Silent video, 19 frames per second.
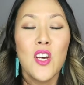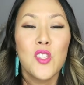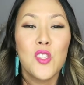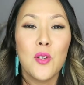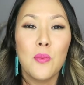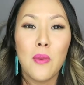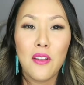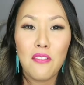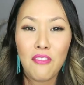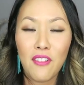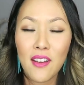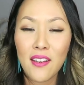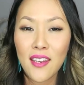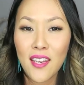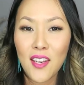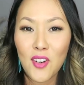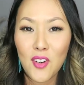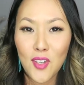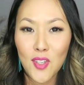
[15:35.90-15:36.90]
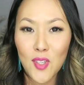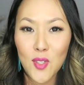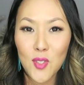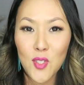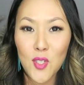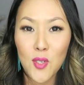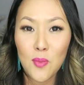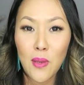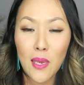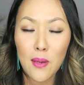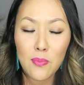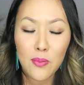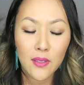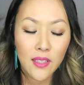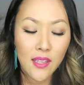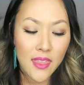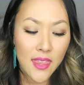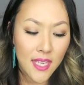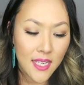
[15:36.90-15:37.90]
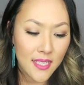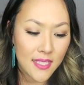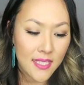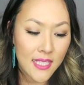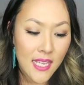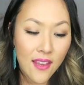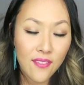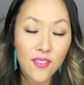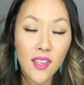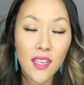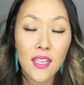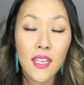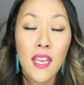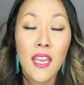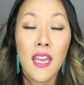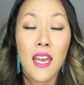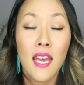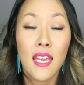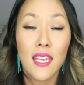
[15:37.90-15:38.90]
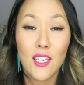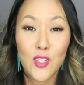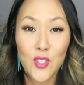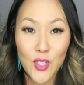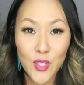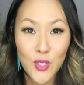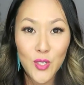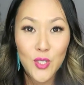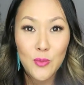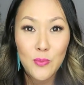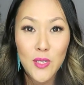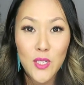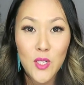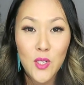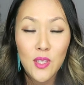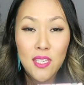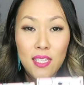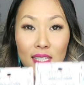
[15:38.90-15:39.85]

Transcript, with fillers: So my friend here on YouTube, April Athena 7, introduced me to